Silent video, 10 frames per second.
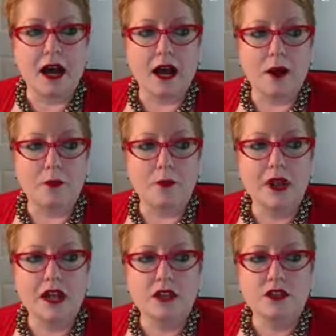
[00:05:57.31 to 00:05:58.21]

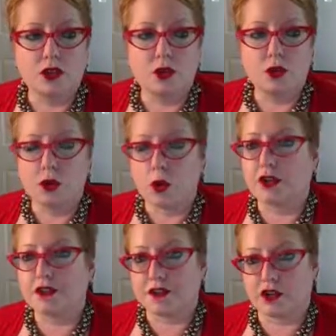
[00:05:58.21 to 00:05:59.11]
To
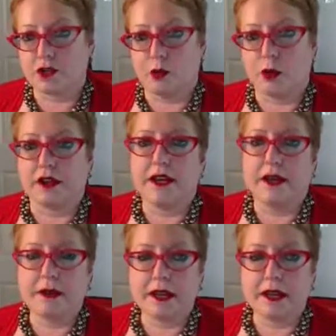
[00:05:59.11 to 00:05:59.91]
your discussion board.